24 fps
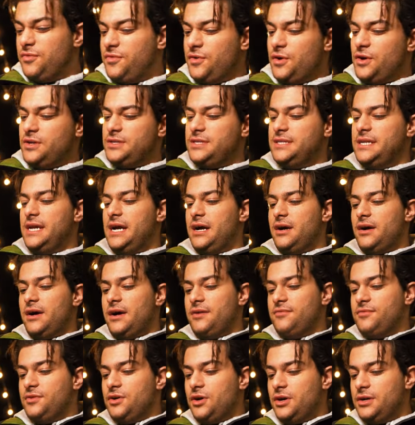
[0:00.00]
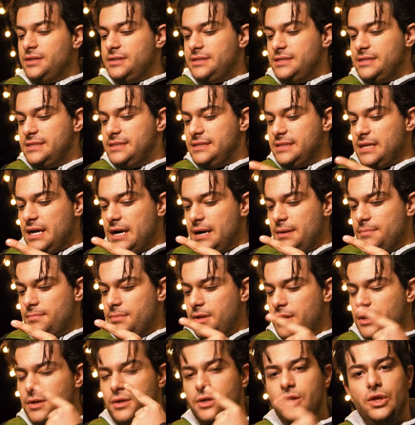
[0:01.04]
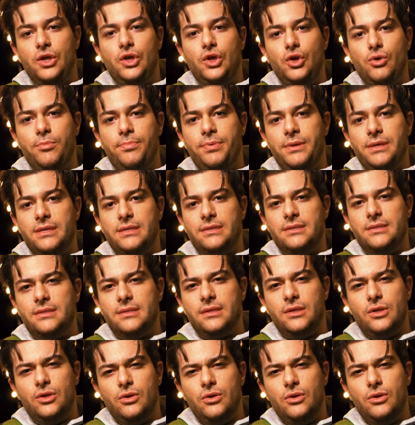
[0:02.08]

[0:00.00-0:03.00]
first now I've got some Koupes.